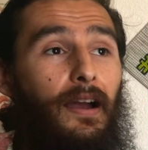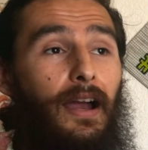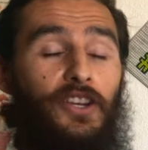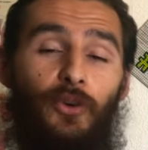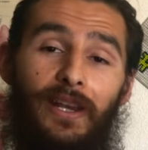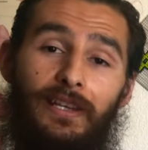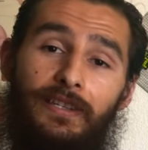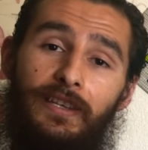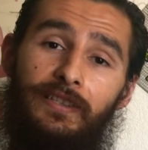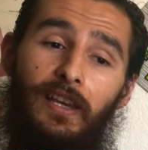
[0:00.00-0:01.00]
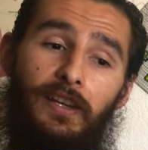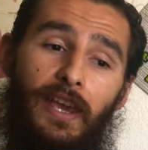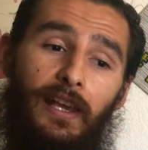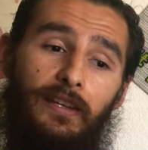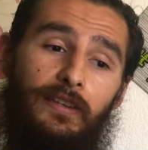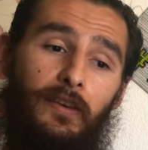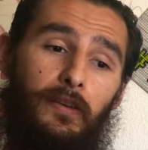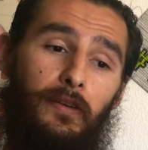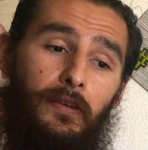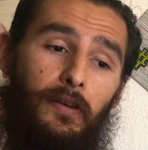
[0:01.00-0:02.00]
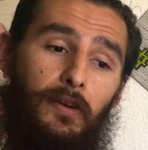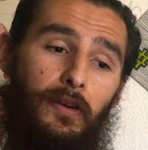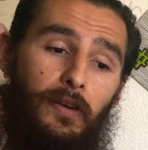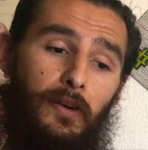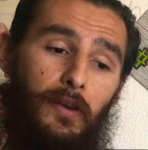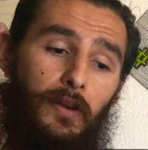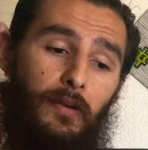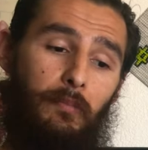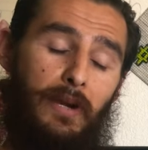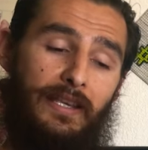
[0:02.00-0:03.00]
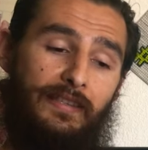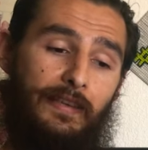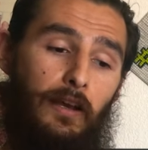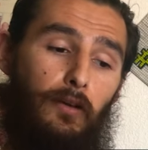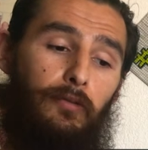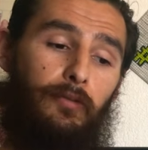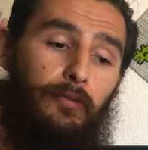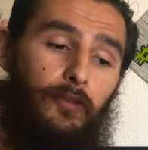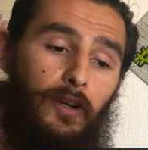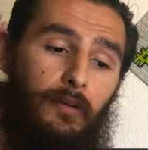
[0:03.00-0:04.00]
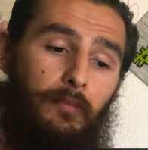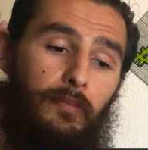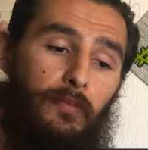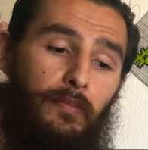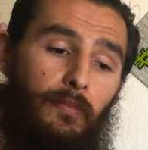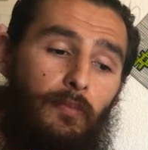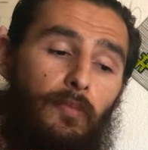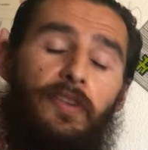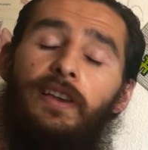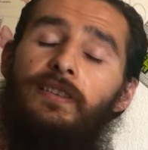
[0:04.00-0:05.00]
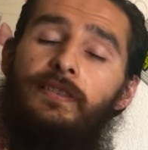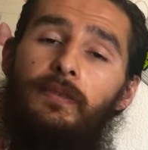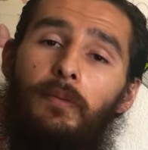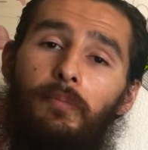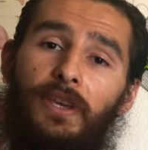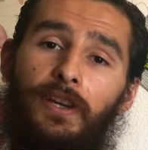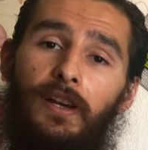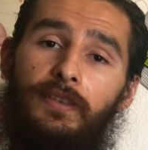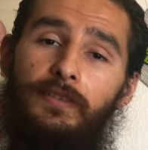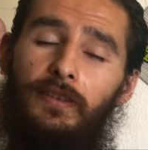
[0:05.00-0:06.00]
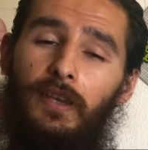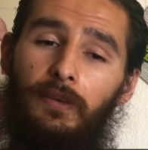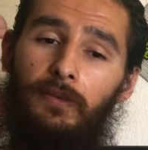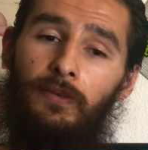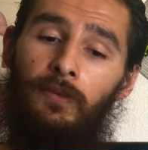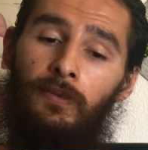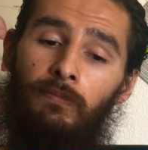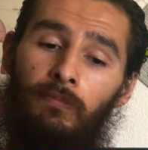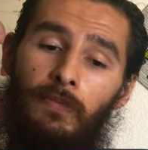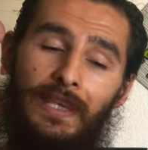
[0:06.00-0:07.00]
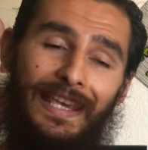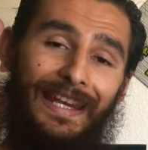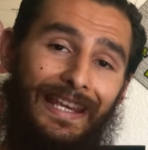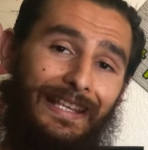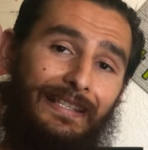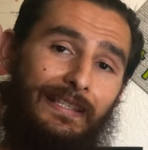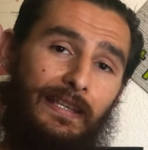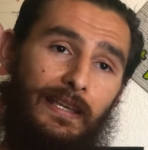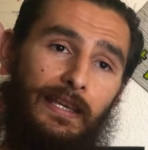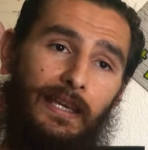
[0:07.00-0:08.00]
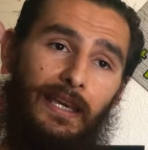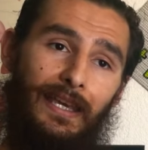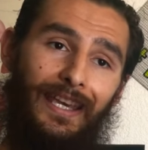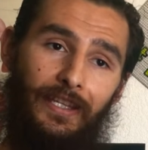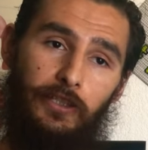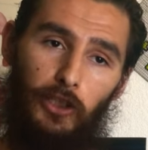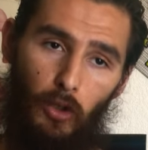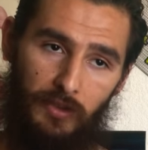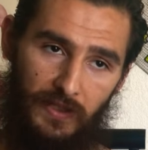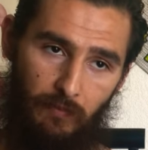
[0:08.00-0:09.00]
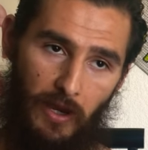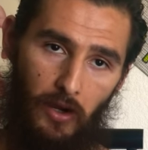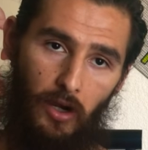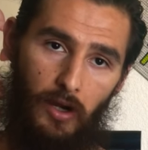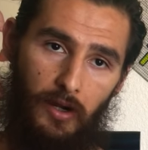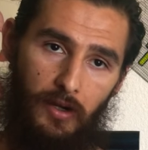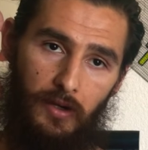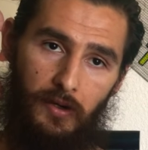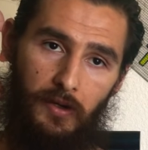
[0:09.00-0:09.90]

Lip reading: I try to disconnect myself from this because it's close to my heart.